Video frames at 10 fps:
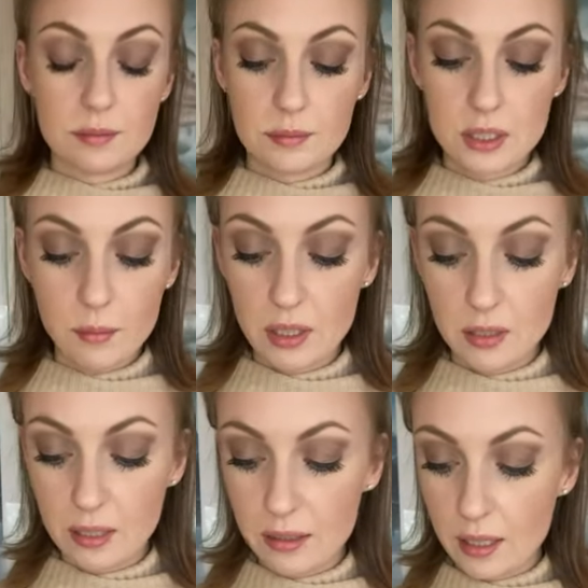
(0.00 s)
Something
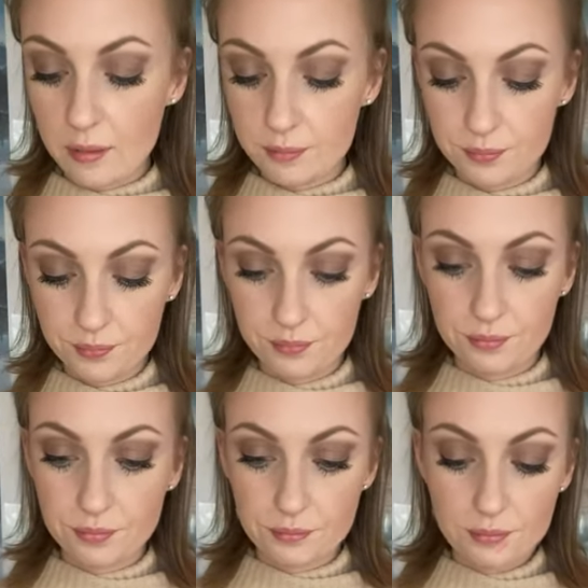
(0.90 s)
like that.
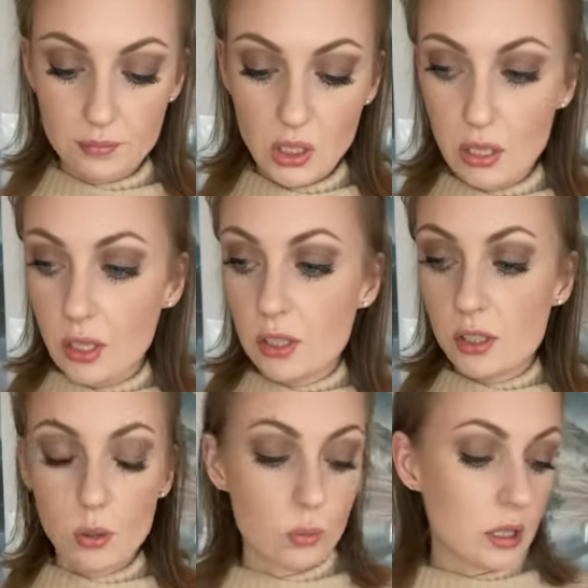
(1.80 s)

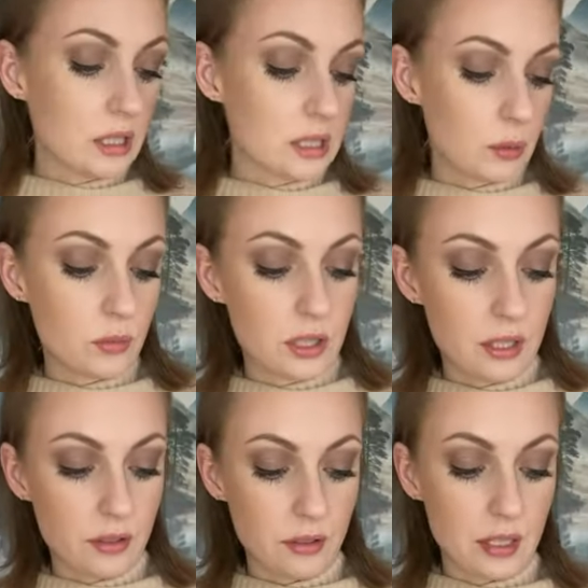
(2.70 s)
So what is someone
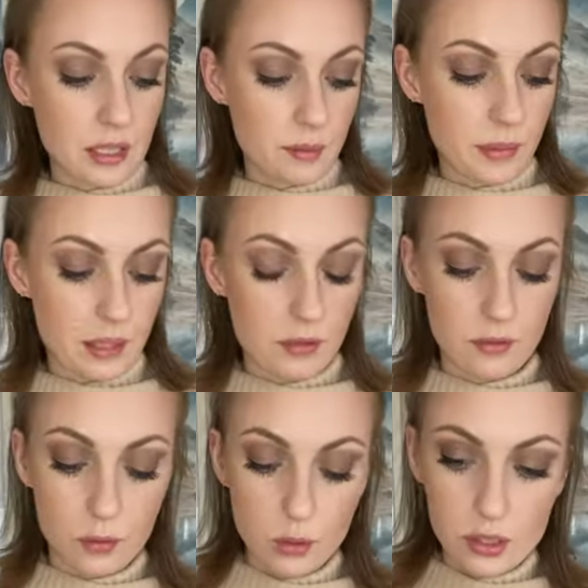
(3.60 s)
here thinking about?
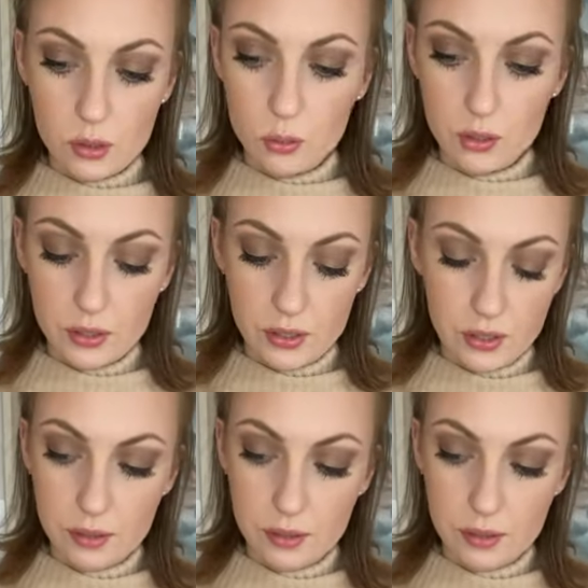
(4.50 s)
Four of Swords.